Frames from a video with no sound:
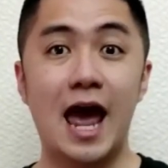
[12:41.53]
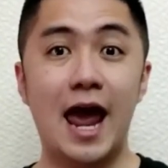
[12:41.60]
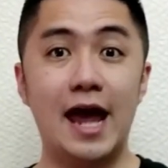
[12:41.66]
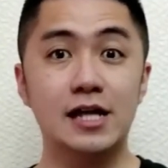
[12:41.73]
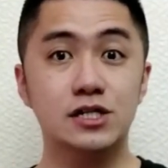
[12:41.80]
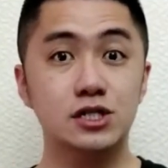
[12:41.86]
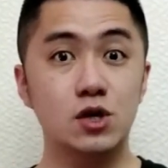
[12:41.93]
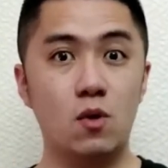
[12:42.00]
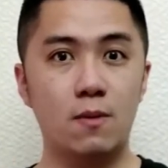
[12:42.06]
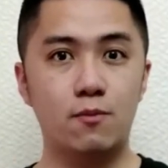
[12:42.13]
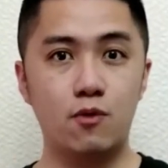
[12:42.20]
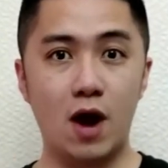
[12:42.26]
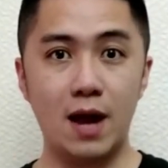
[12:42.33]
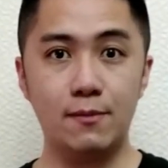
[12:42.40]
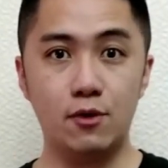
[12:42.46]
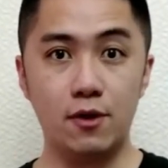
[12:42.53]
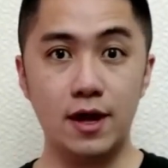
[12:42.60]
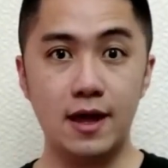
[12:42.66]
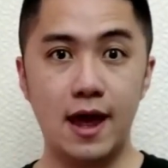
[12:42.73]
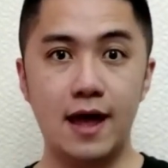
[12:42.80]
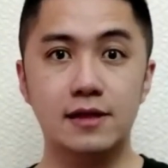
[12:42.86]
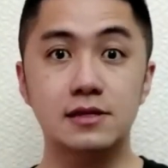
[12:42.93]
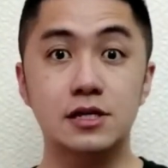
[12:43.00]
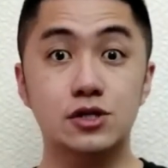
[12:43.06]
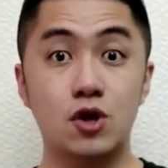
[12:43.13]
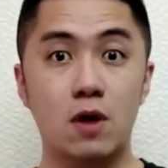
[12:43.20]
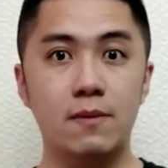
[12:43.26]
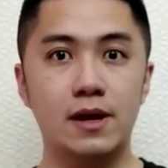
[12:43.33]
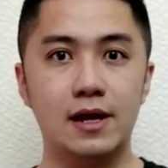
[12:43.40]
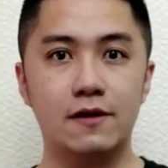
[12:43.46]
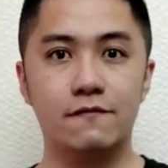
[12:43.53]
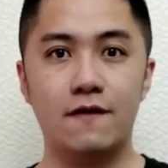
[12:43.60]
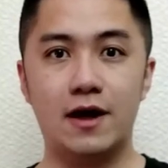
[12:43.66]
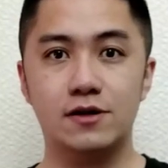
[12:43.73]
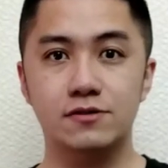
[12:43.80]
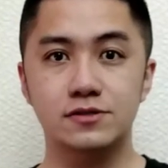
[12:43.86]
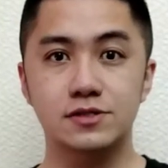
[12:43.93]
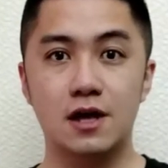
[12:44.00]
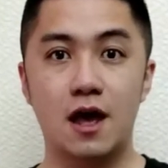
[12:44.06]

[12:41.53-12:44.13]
it's still a primary and determining factor.